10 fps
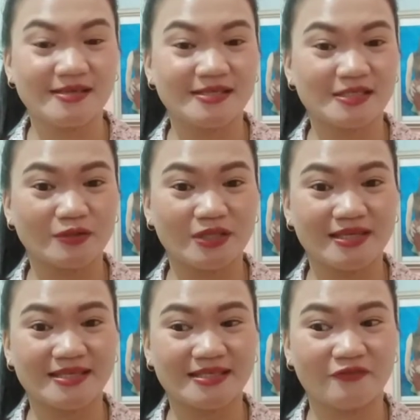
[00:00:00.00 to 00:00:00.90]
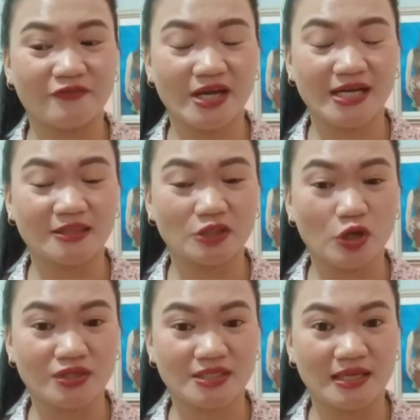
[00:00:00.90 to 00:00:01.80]
So that is a very
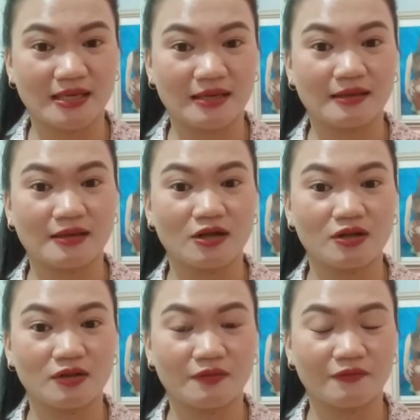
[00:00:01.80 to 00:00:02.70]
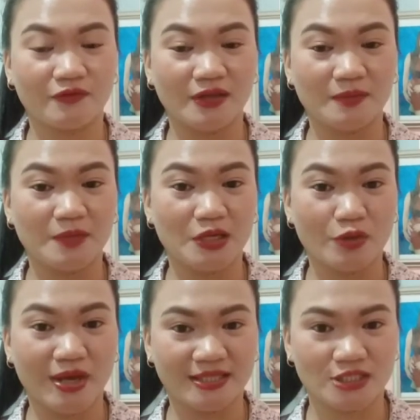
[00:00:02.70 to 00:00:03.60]
toxic
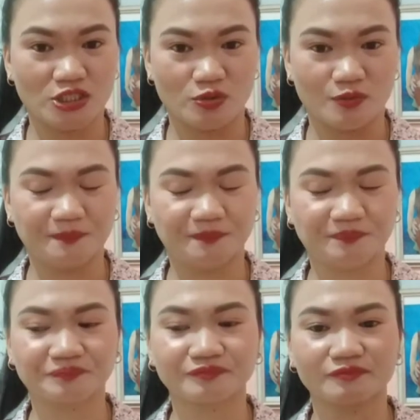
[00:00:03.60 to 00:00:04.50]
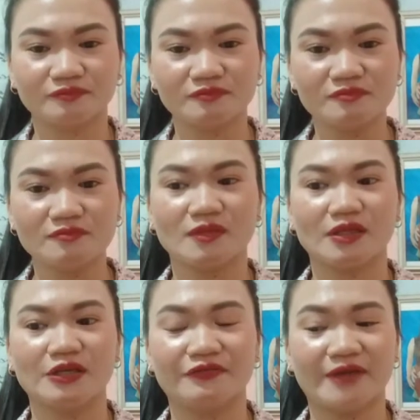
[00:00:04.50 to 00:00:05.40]
Filipino attitude
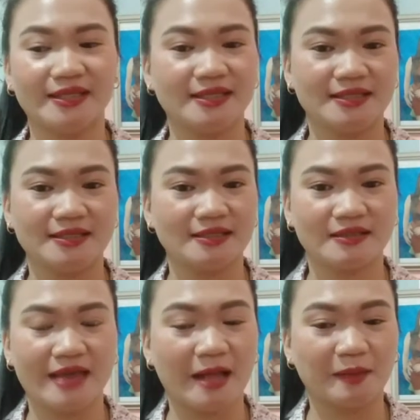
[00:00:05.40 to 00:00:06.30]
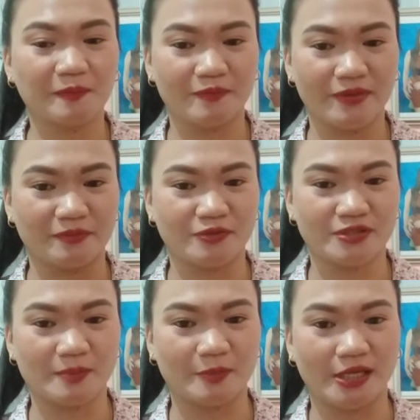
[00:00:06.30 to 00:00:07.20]
if I didn't help them or
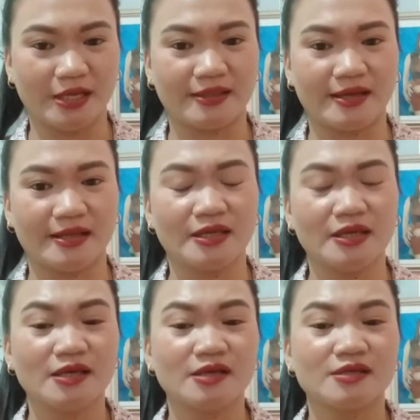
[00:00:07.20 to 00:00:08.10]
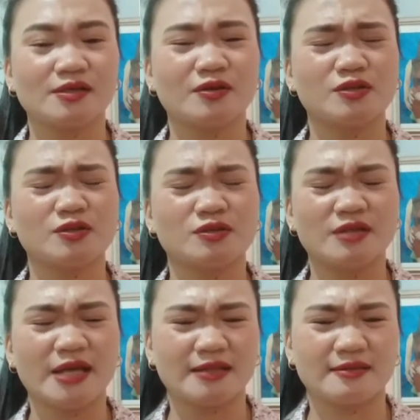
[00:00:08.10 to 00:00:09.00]
something like that. So you
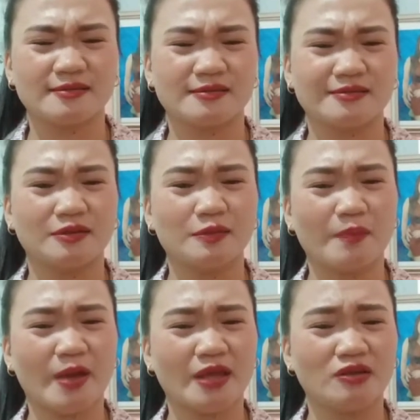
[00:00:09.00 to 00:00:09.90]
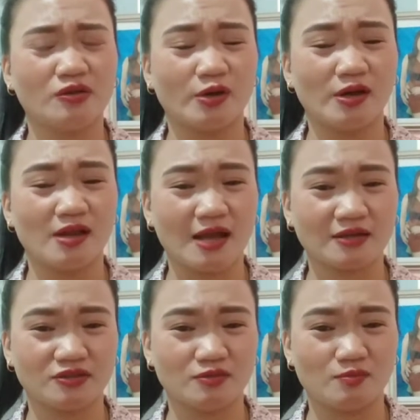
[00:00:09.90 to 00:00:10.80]
should not depend your luck
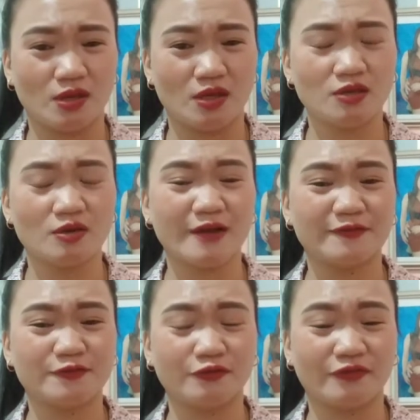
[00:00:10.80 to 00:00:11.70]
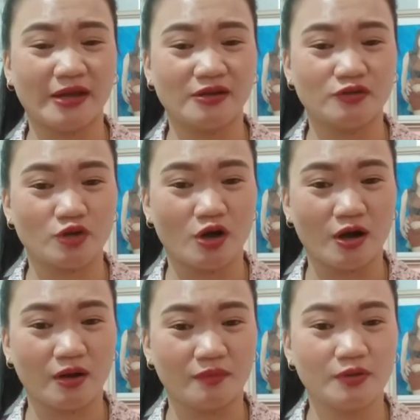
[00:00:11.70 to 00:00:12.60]
to me. You have to find
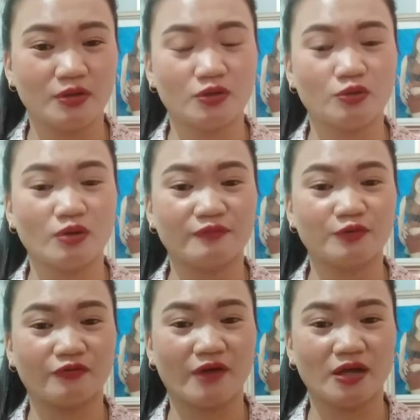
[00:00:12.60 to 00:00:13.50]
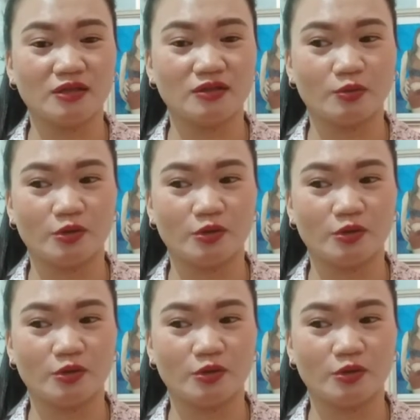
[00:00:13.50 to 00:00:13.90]
job, you have to find